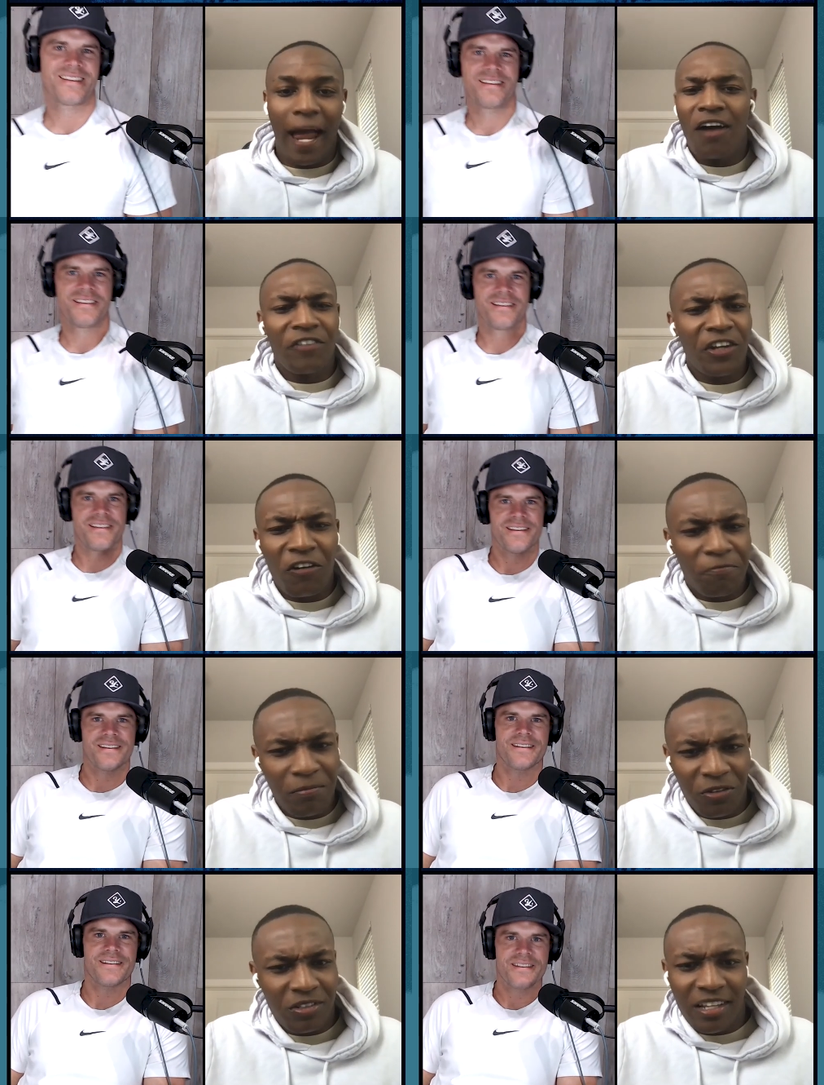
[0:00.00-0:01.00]
Speaker 1: i don't even know if
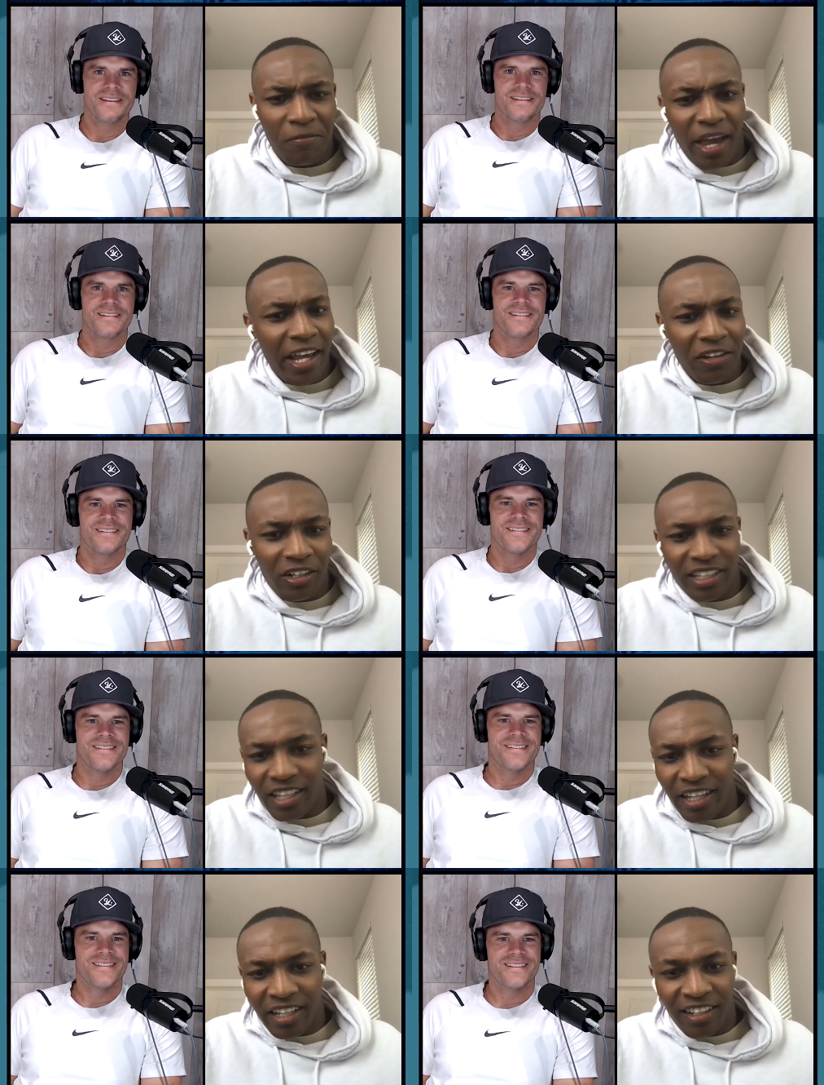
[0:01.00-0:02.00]
people was getting paid on it
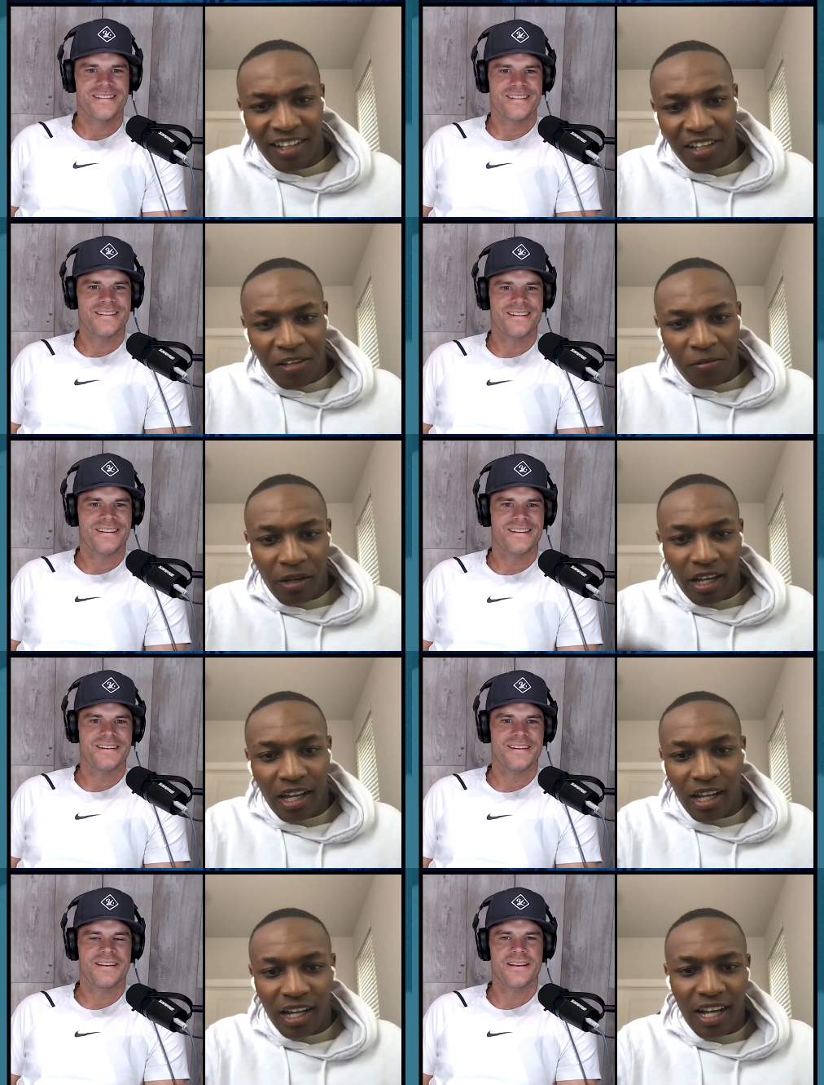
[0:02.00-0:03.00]
then but
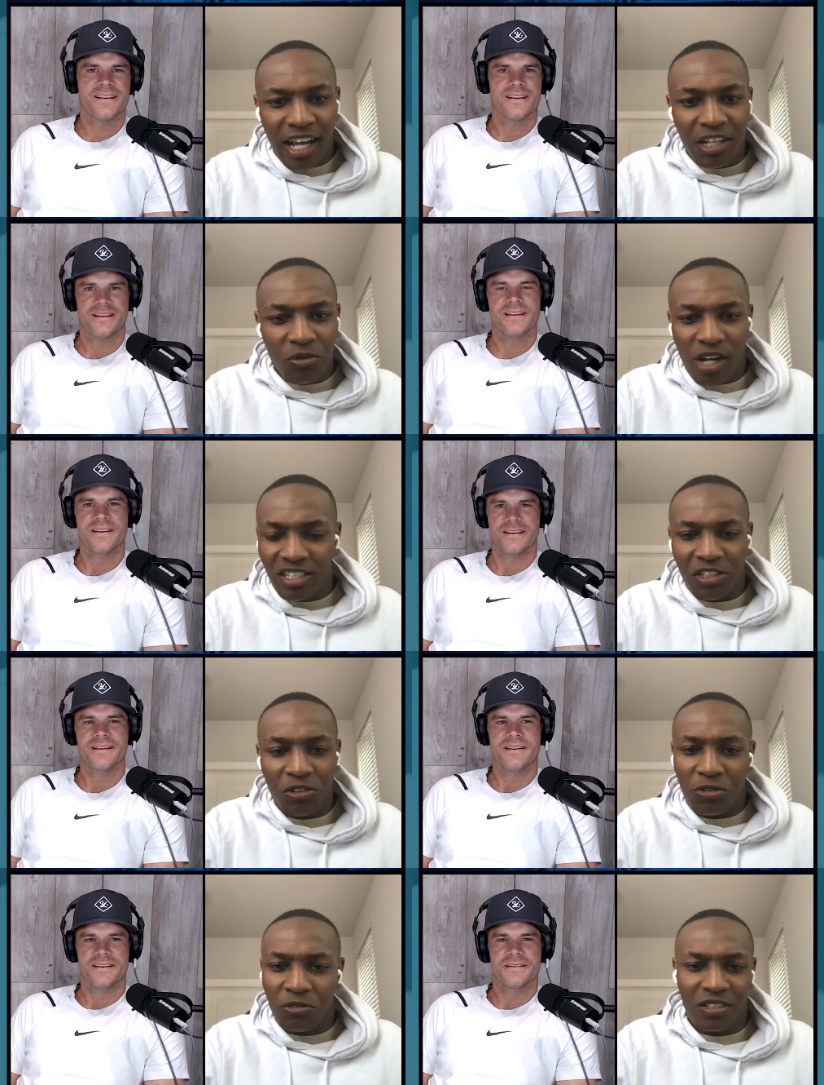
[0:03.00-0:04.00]
uh, i was watching
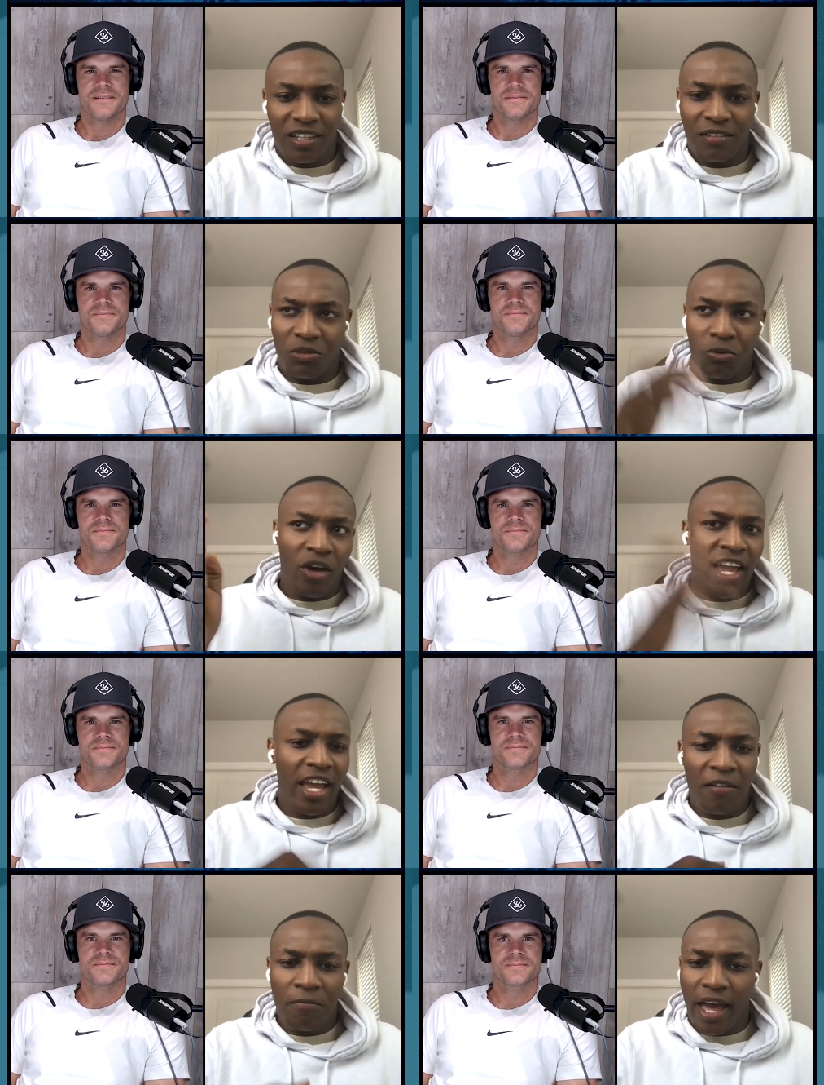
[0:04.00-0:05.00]
youtube skips
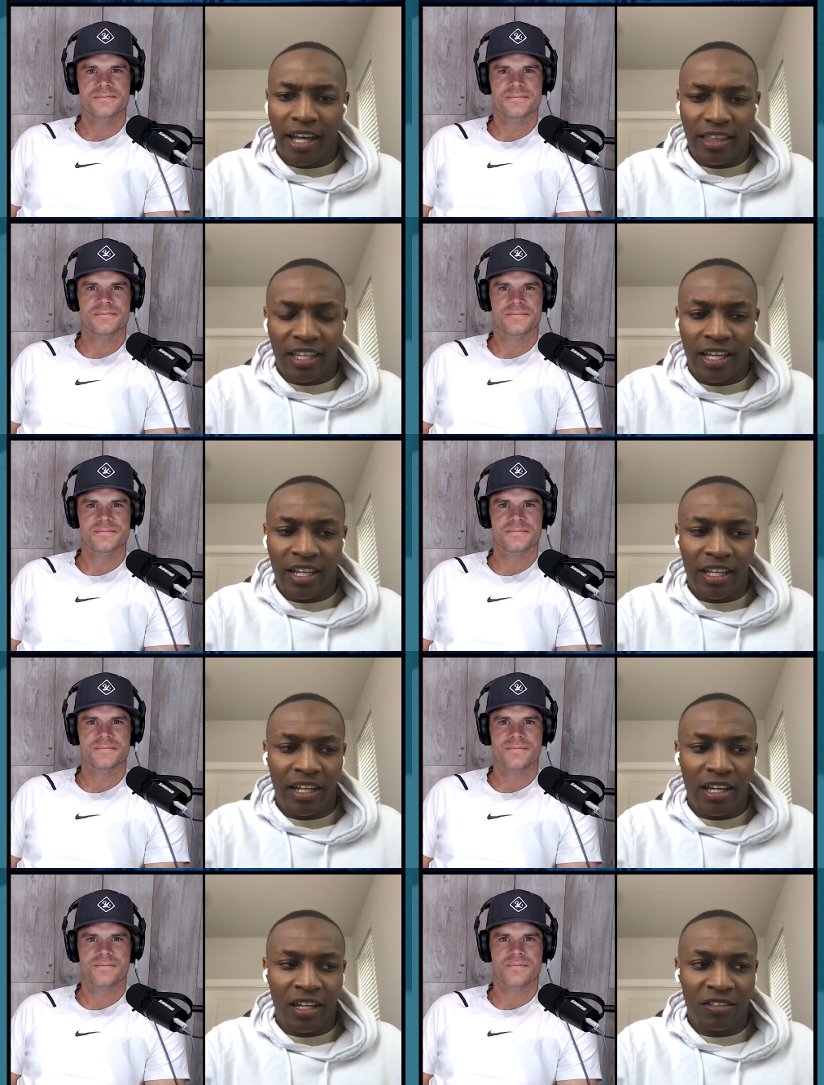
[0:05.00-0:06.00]
way back then and
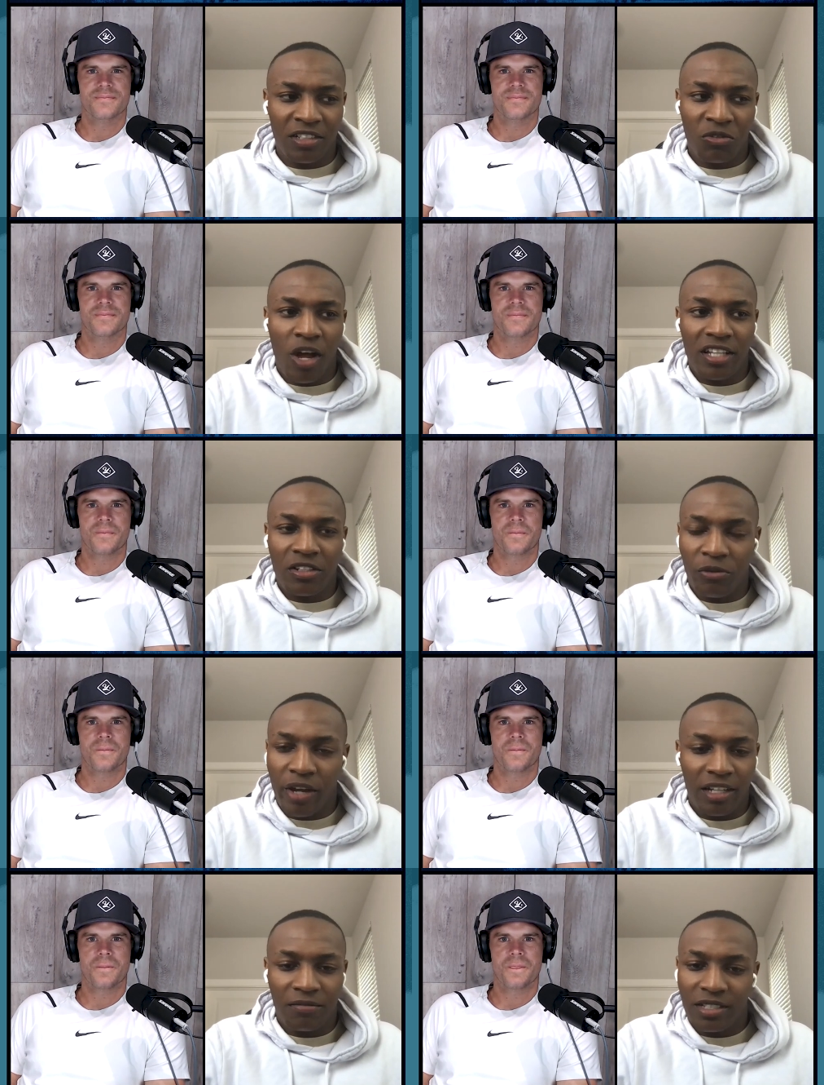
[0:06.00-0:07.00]
uh, just watching
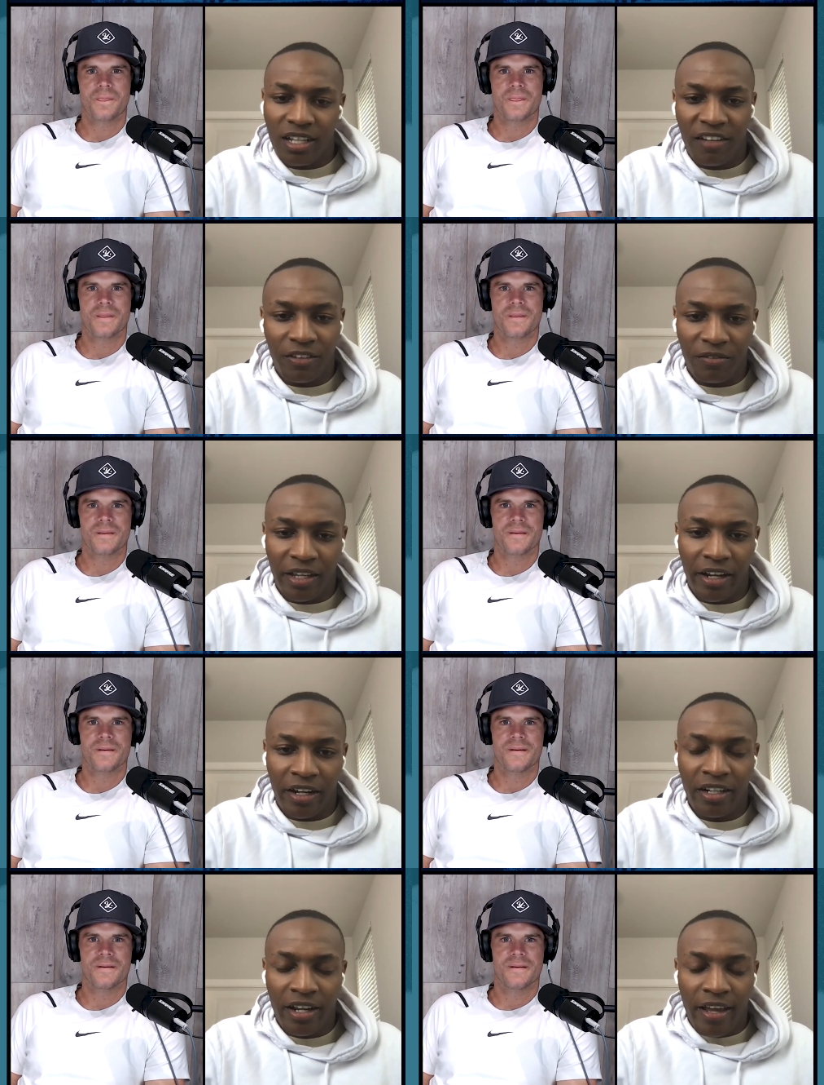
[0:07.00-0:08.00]
random stuff up
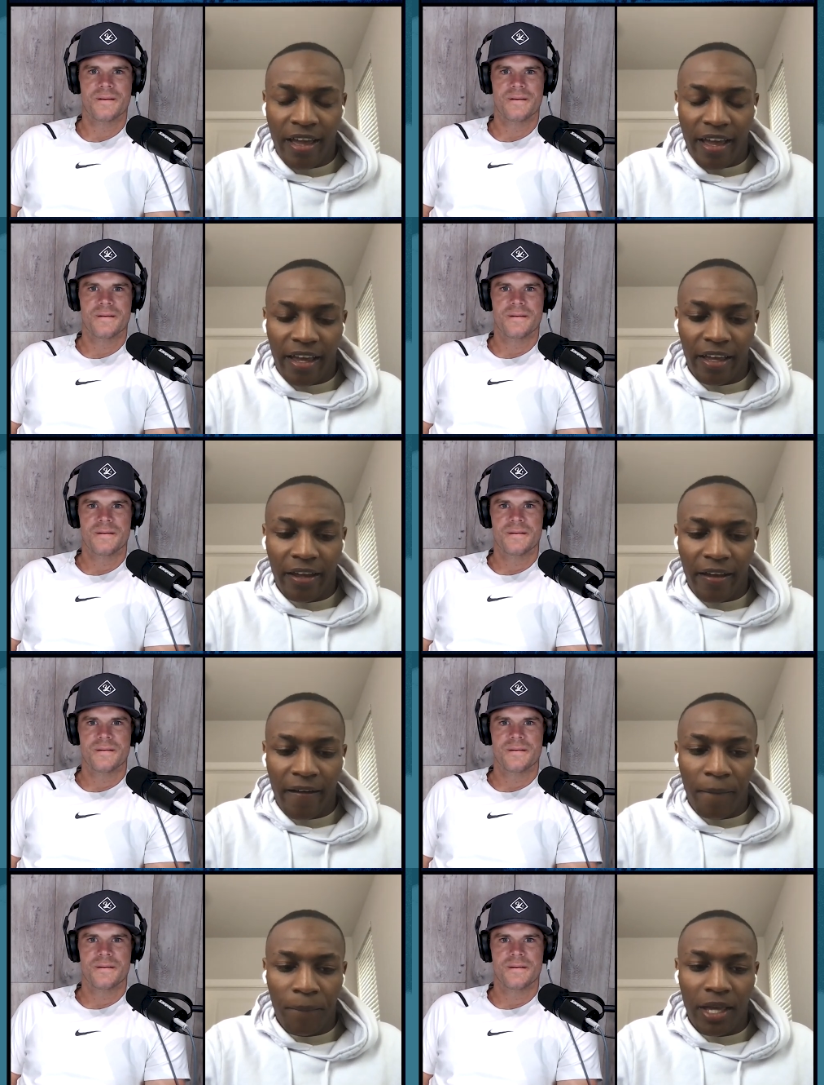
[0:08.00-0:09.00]
there and
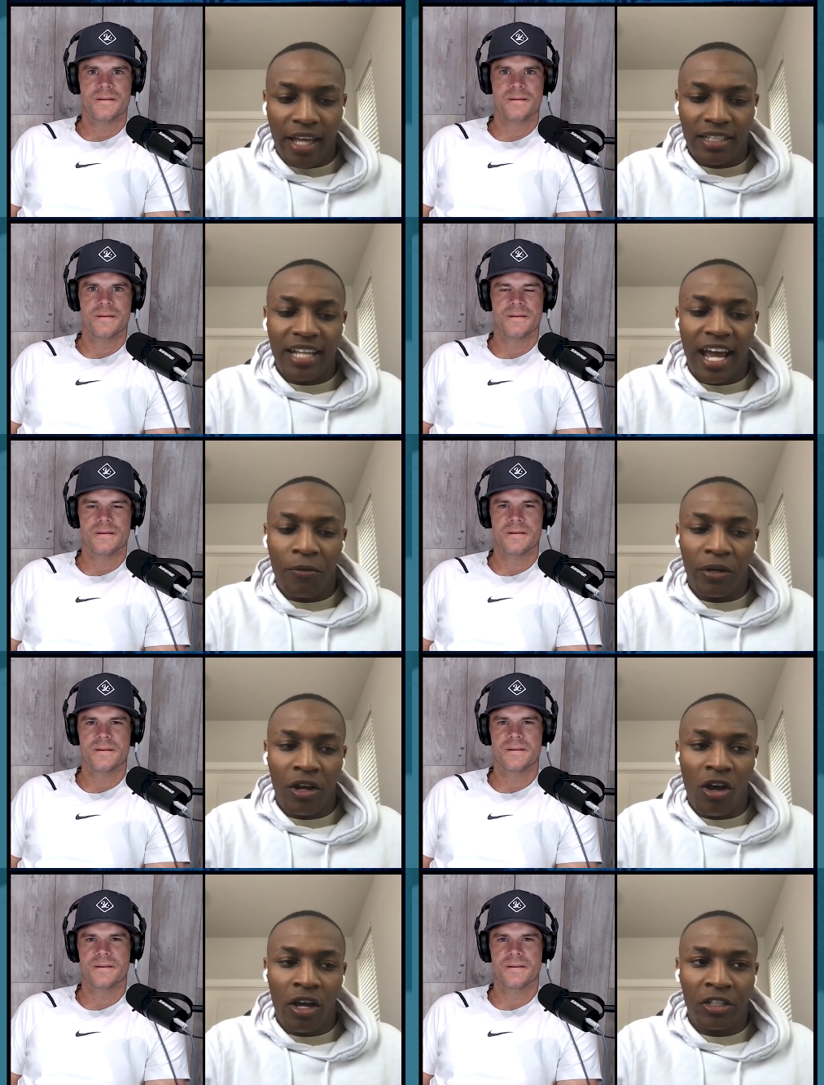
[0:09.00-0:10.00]
um, as time went
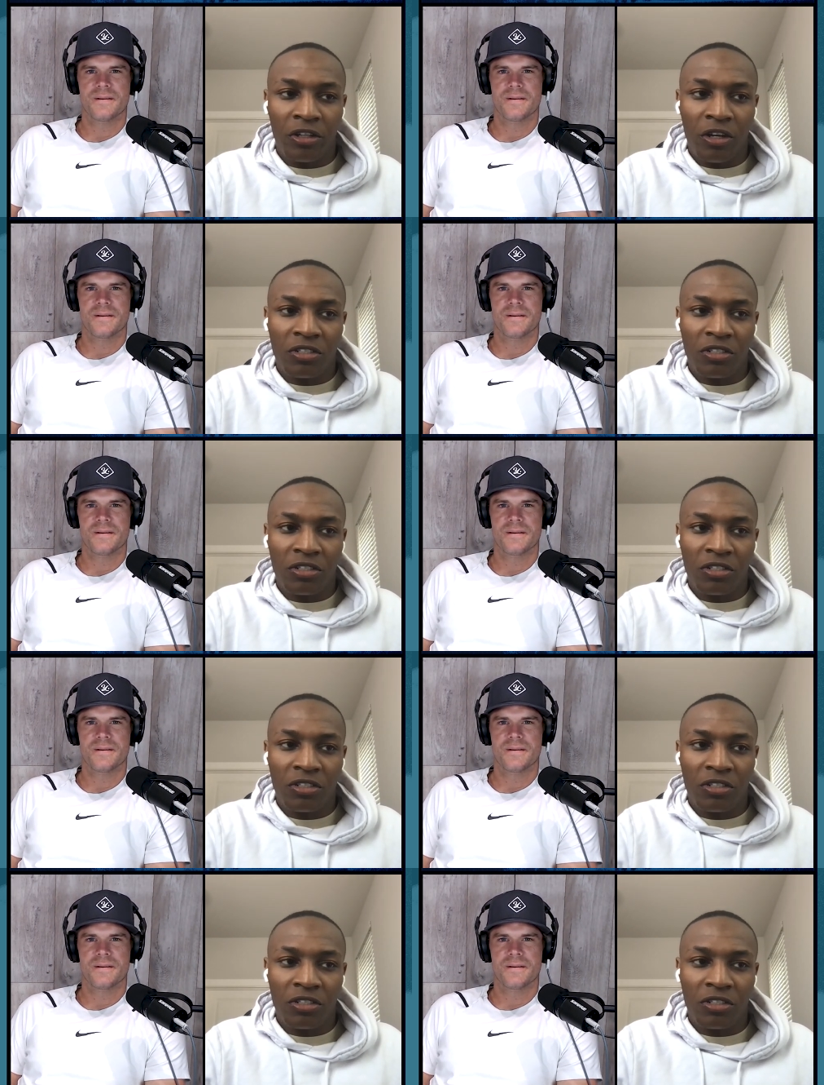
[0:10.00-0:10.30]
on, you know,